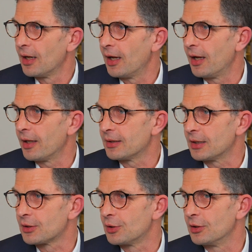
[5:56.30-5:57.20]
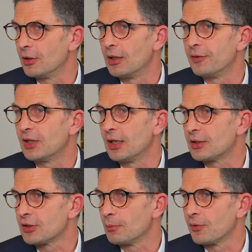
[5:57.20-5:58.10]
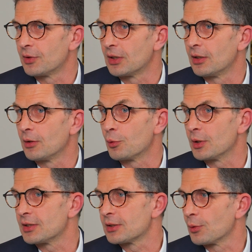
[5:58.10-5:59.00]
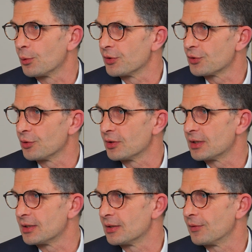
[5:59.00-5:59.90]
that can alleviate some of the risks or uncertainties in